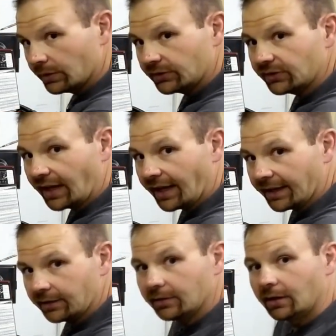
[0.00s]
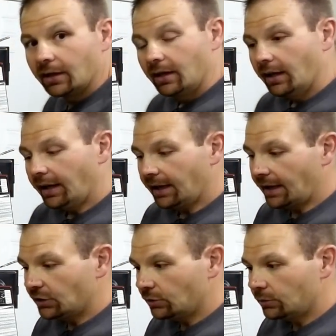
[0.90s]
this side,
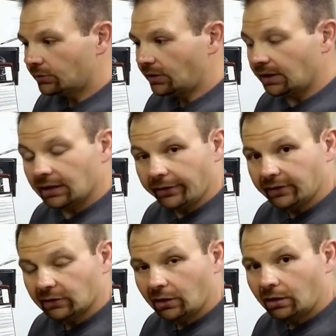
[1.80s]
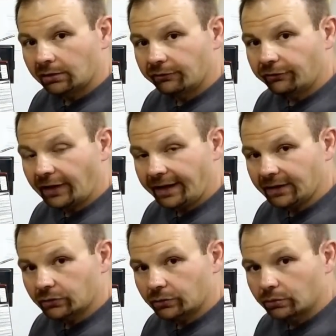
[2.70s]
and I used this long
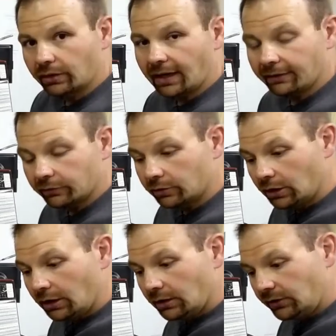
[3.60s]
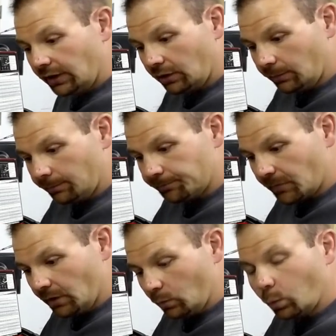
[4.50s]
flathead screwdriver to help
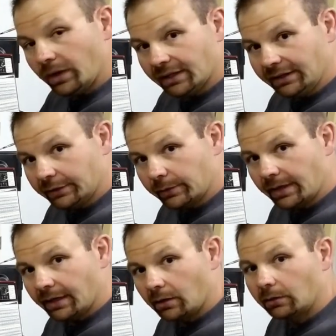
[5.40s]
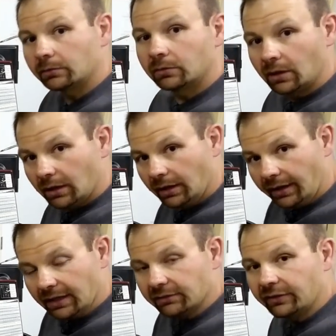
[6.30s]
wiggle it around
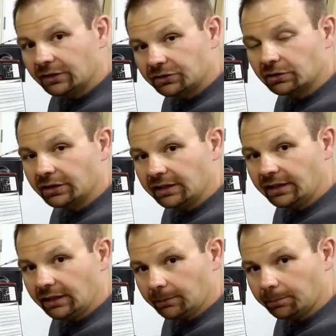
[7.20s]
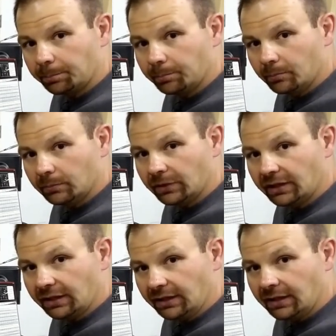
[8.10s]
and eventually get it
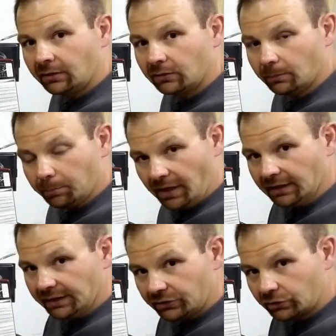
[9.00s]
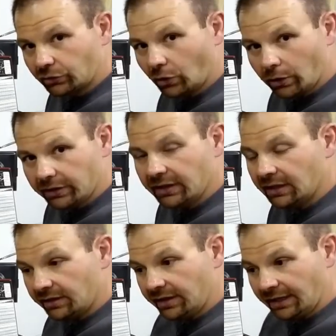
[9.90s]
in, at least started
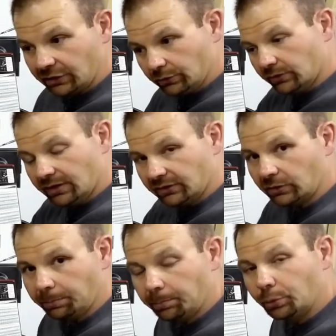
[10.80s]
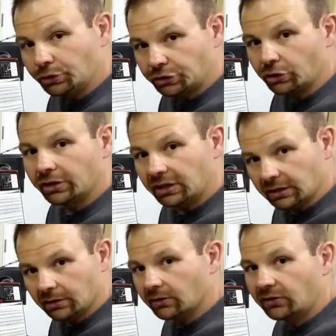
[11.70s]
in, and then I used this to push it on
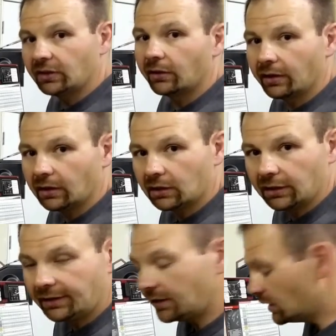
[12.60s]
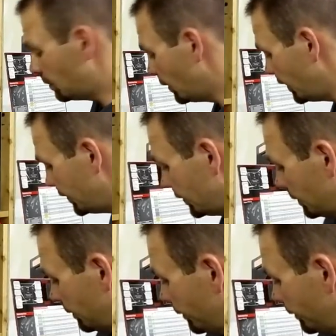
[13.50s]
in until it clicked into place.